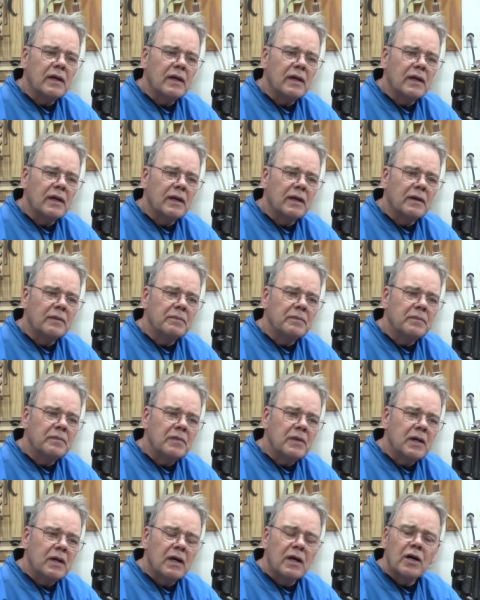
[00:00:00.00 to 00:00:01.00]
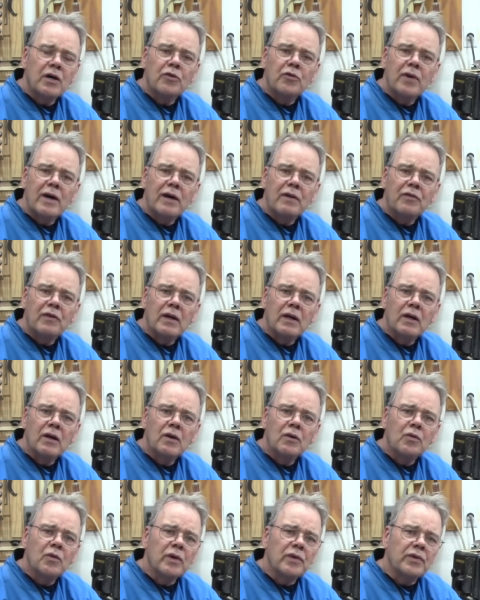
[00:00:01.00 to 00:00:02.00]
uh, unraveling
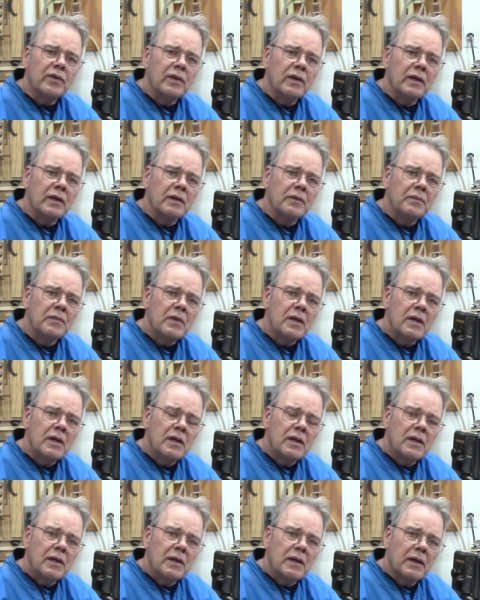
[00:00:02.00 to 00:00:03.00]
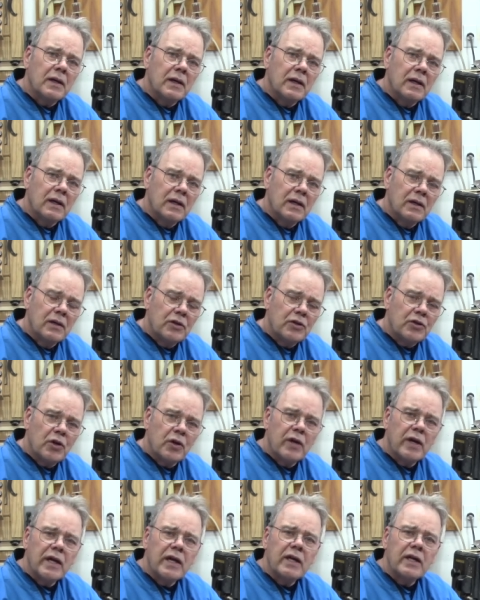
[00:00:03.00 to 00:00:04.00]
with the uh,
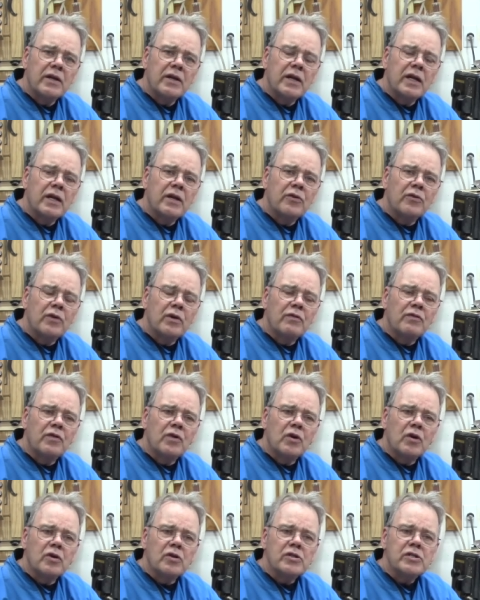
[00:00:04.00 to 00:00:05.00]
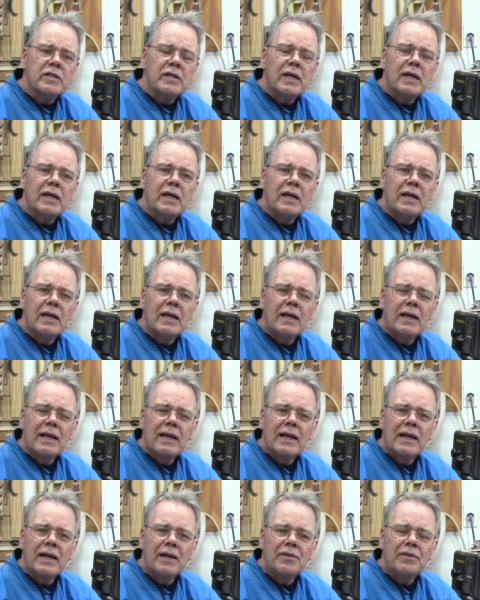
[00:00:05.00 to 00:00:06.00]
turning in, in reverse,
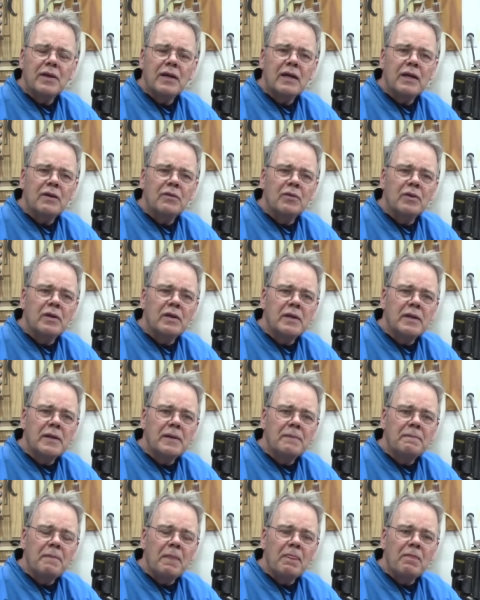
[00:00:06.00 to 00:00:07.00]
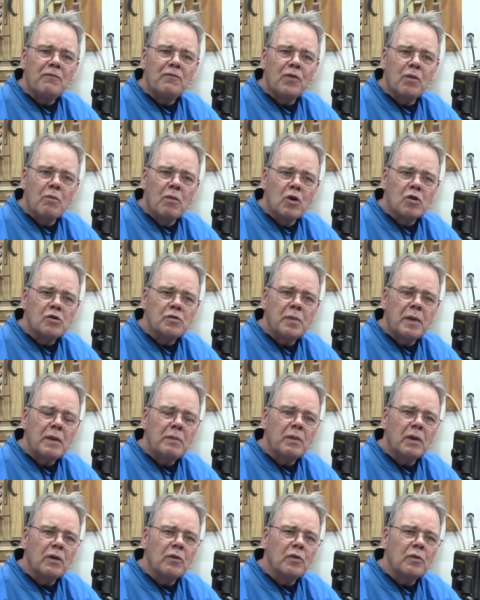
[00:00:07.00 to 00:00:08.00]
and I think it would for most
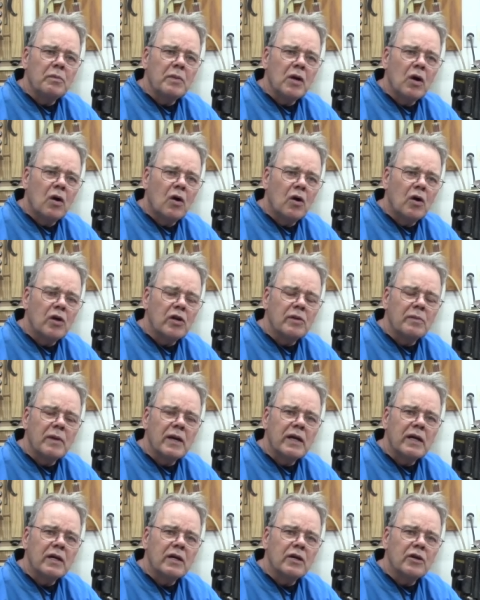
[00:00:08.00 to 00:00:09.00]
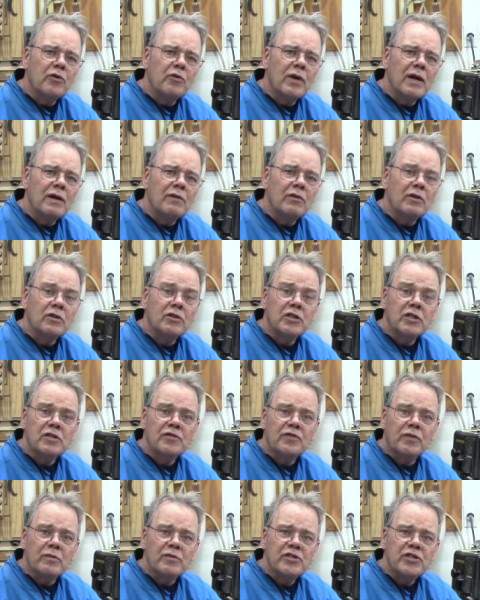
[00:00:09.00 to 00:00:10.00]
people it would be hard to make it unravel
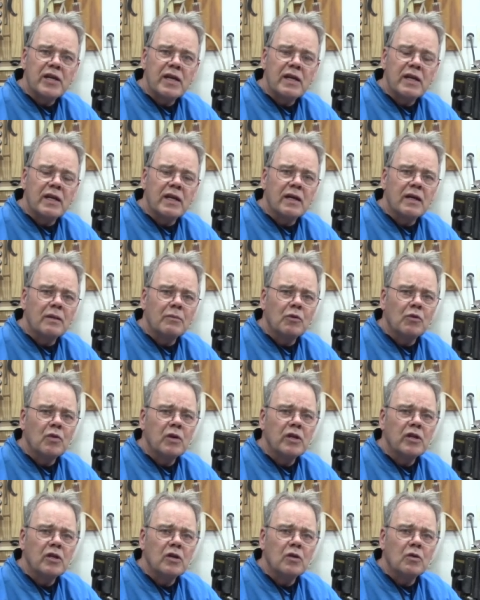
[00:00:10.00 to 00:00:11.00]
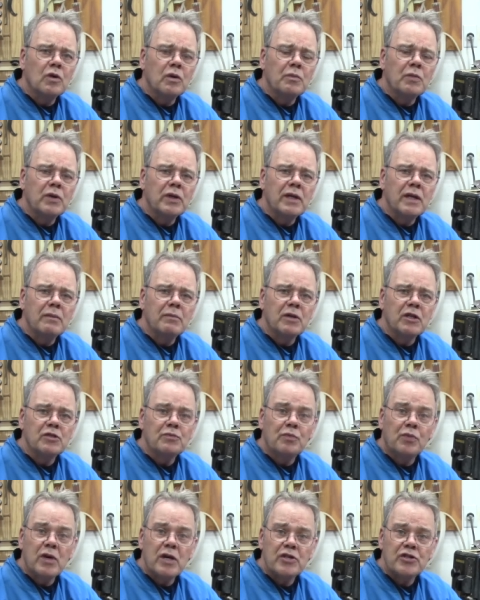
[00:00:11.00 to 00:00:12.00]
just from sanding. Number one, you don't want to put that
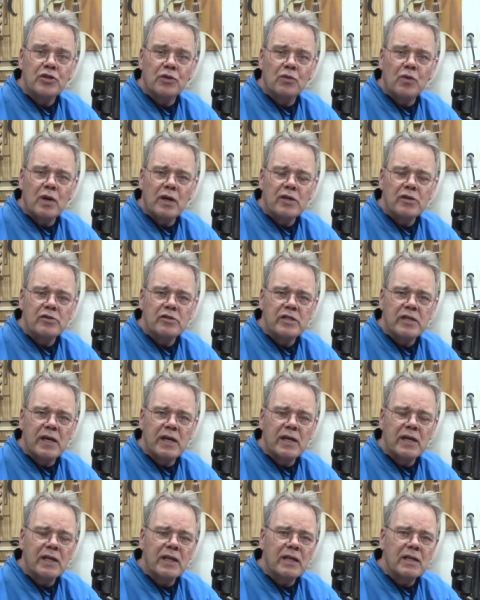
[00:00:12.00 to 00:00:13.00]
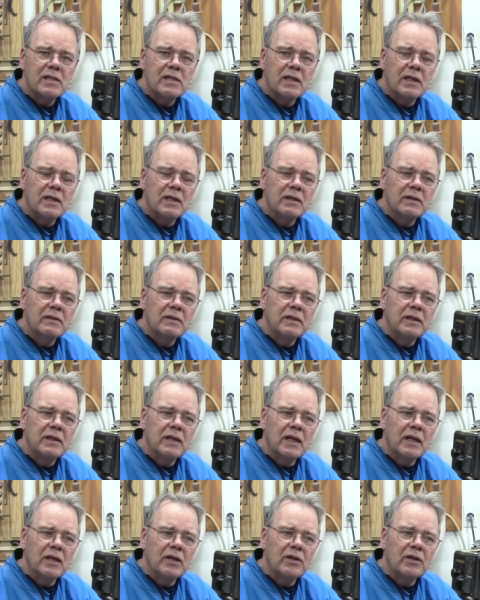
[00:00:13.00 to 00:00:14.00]
much pressure while you're sanding. That's not a,
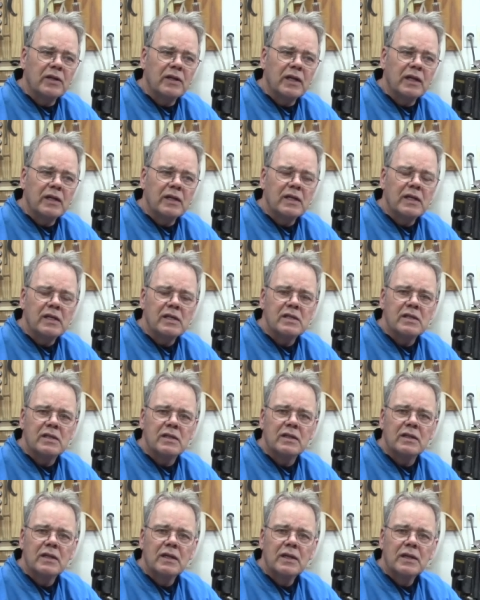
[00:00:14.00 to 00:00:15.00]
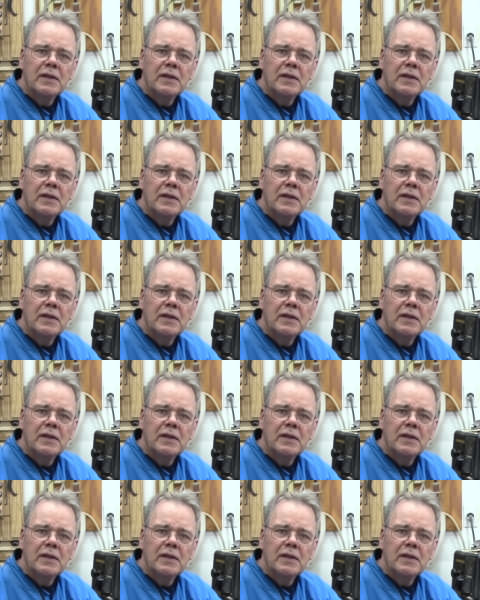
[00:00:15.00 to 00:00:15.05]
not a good thing. It tends to